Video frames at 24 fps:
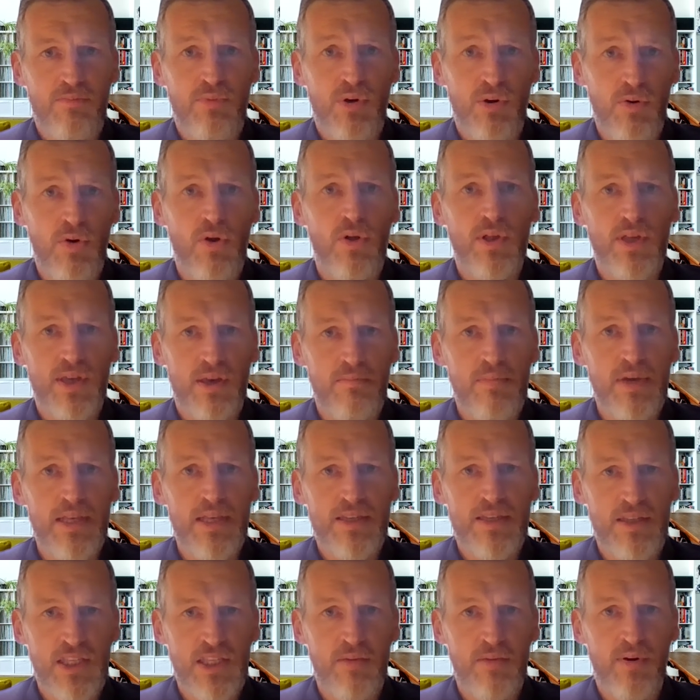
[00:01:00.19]
we're all
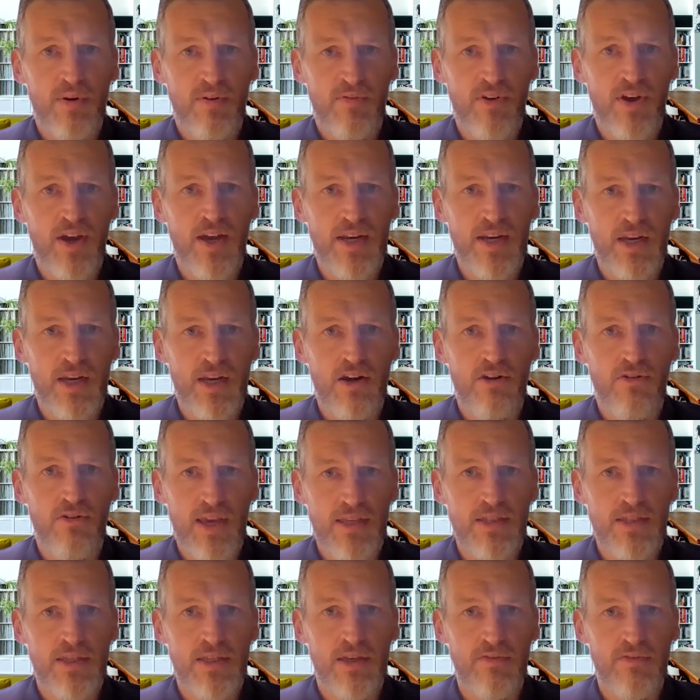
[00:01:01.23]
committed to providing
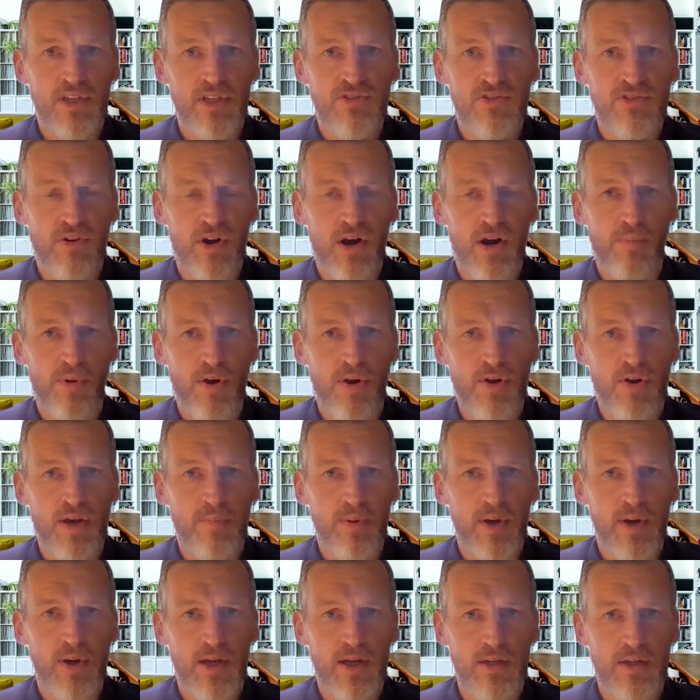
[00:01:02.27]
great service for our broker
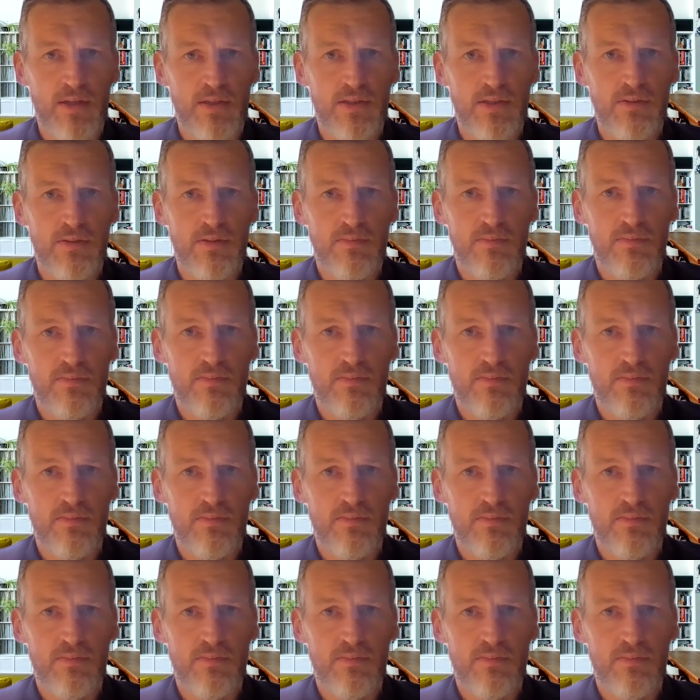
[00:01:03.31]
partners.